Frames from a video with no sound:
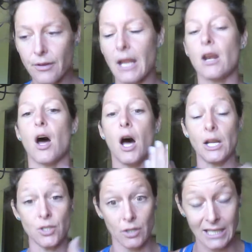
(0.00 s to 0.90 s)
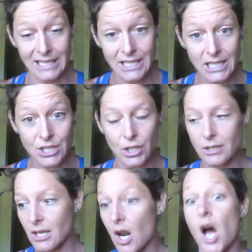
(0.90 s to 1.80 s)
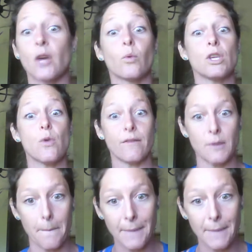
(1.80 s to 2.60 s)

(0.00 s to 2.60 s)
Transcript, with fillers: and on your conditions and on what you have to